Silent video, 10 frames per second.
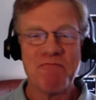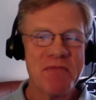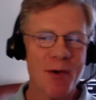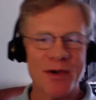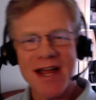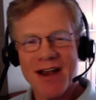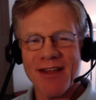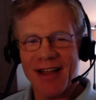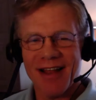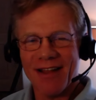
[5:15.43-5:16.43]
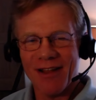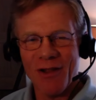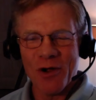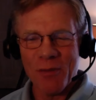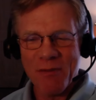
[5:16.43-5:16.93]
I went down to the
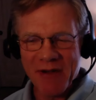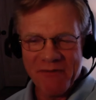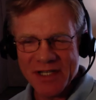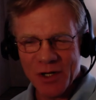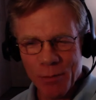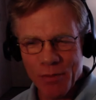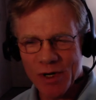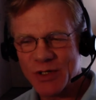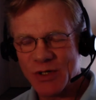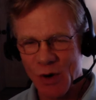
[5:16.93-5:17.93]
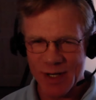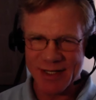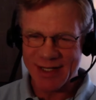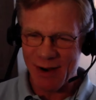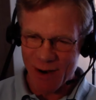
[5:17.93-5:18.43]
local metaphysical bookstore and
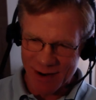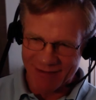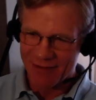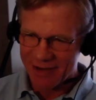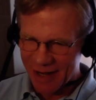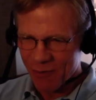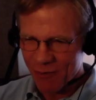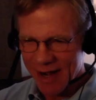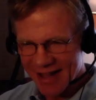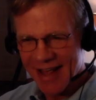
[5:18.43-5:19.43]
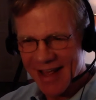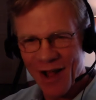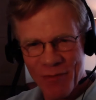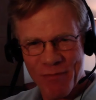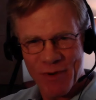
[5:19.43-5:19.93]
started, you know, reading the
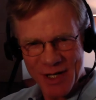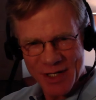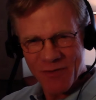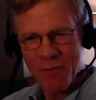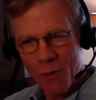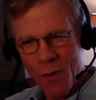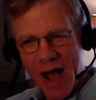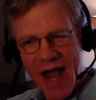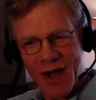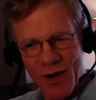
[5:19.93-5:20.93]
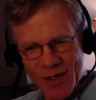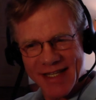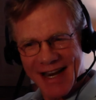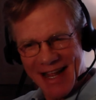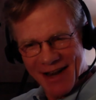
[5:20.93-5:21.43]
health books from the
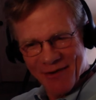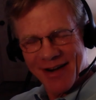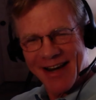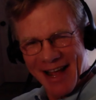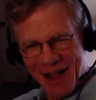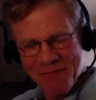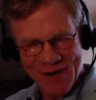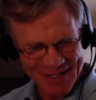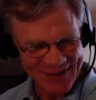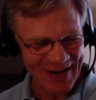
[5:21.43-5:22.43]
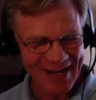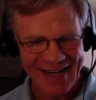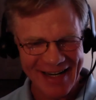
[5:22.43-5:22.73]
wackos that had written health books, right?